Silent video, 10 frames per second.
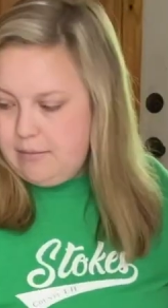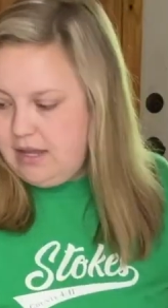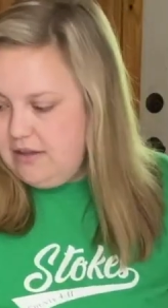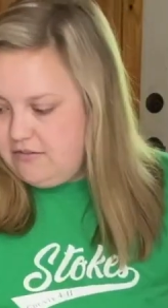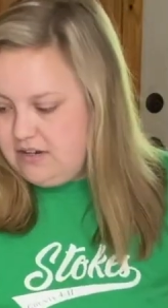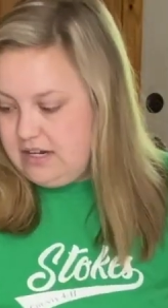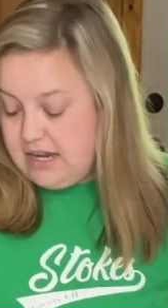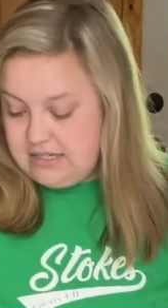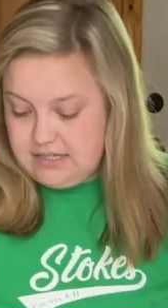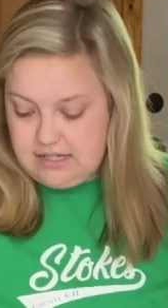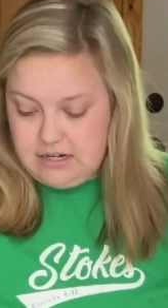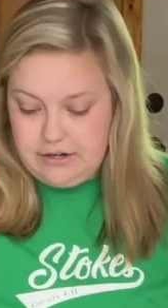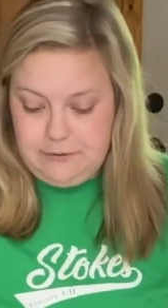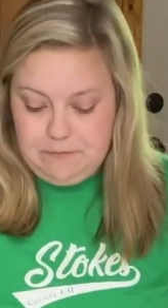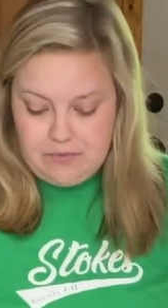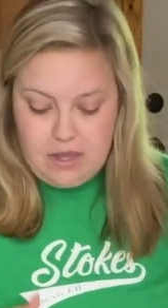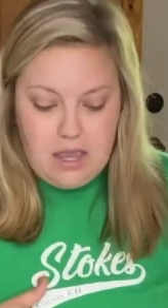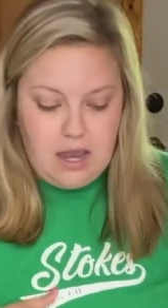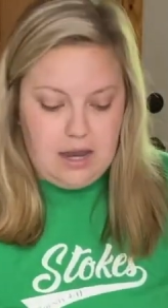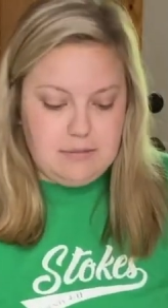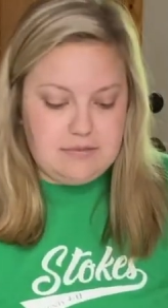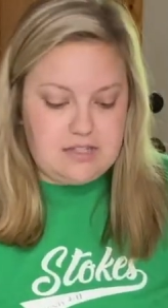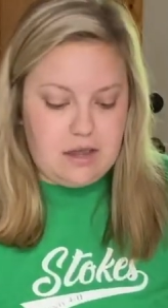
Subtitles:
if necessary. So